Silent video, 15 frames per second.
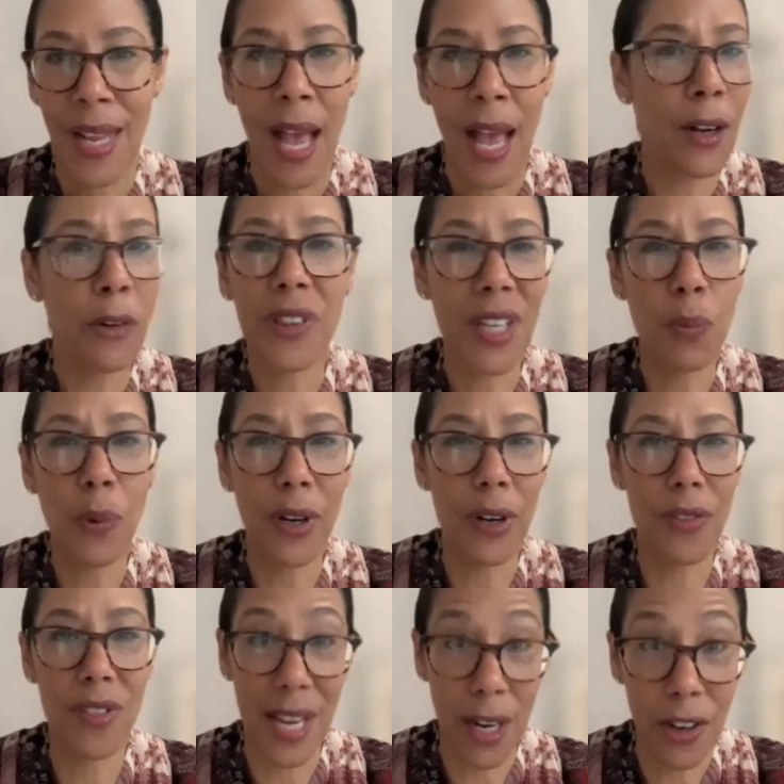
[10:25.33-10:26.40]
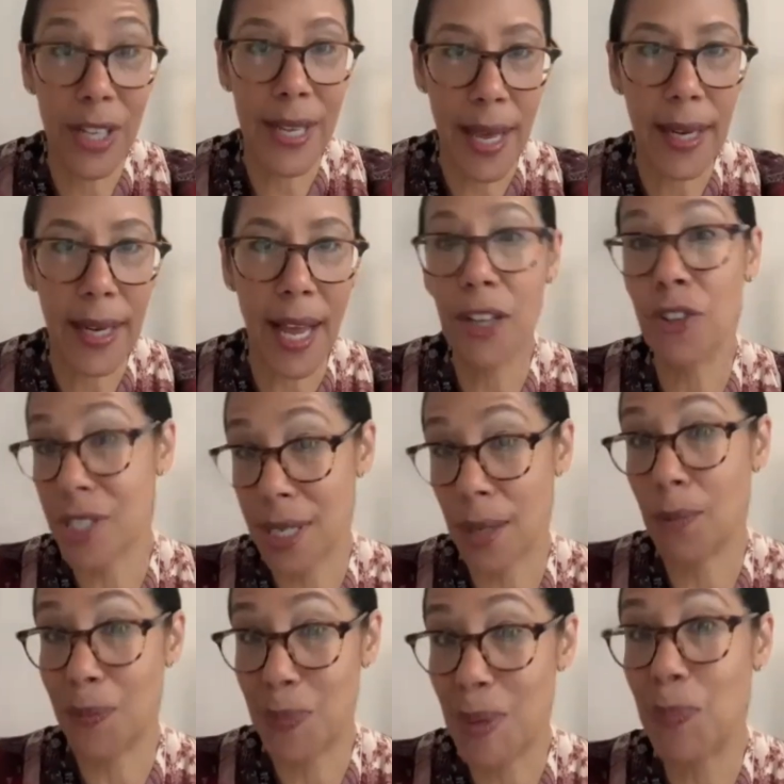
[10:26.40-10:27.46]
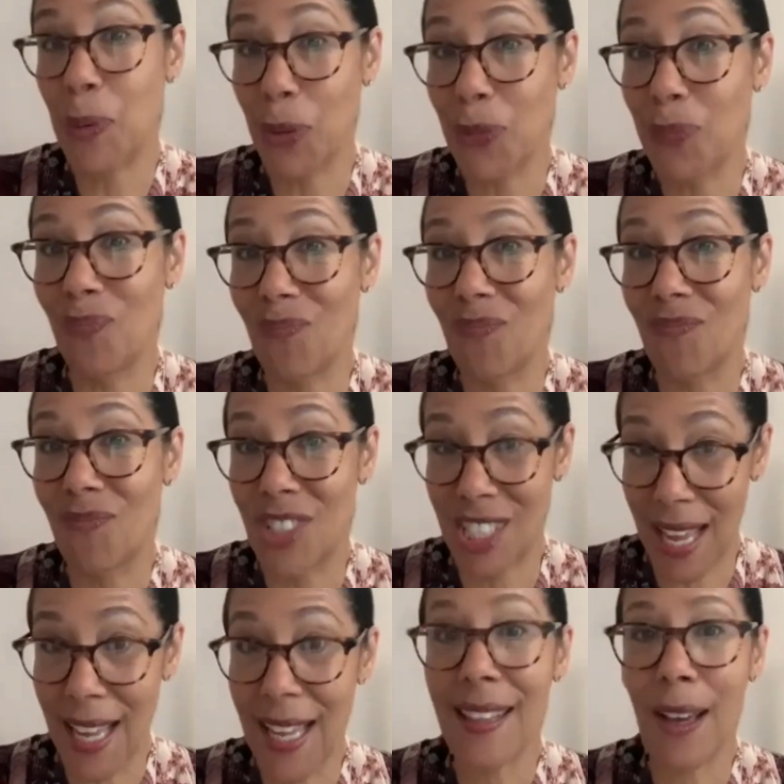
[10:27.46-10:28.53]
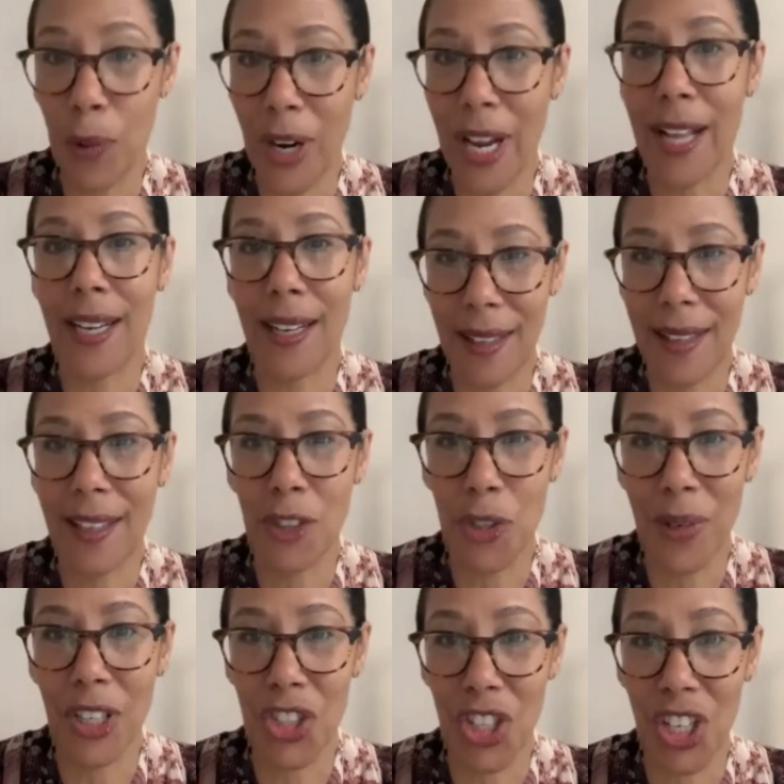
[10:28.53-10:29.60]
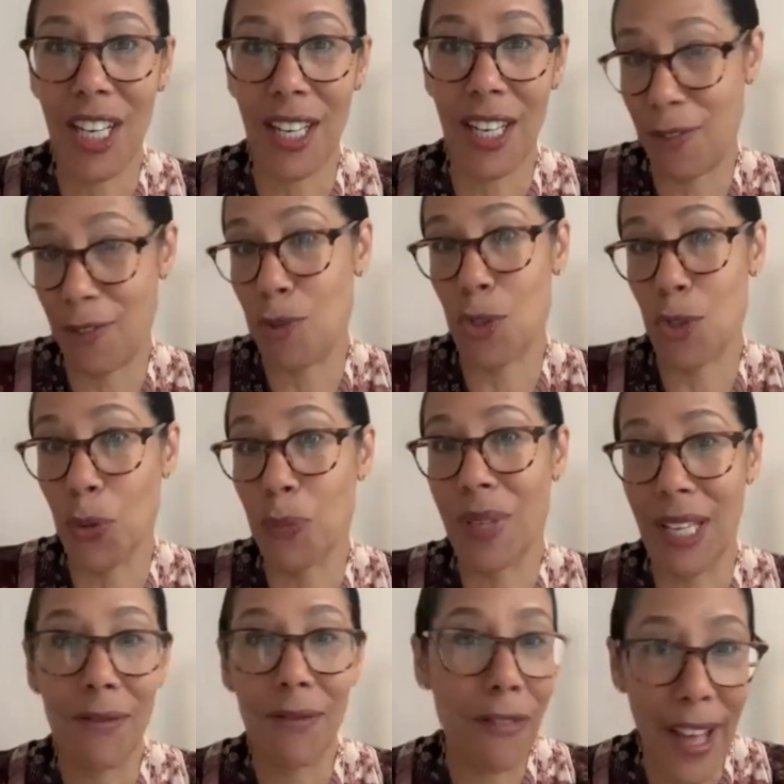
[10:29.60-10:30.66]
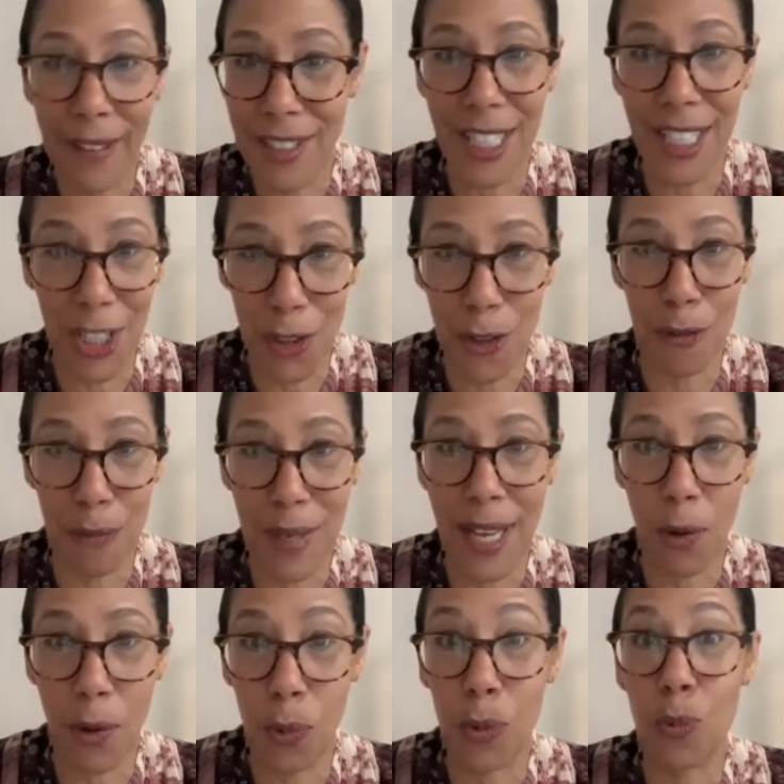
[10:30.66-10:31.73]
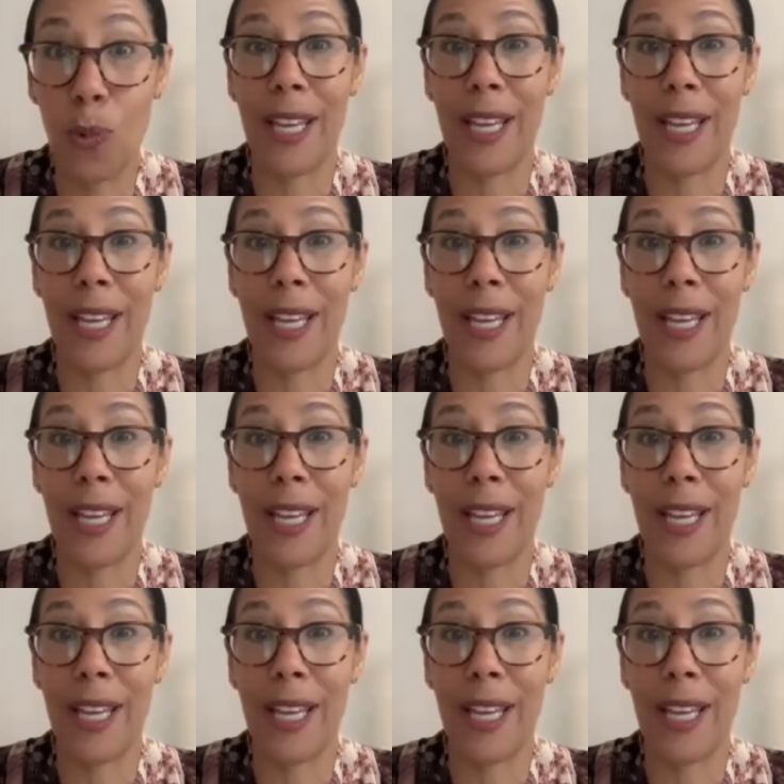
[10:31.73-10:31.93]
I don't think we're there yet. I understand why people say that we're headed in that direction. And if you told me 5-10 years from now,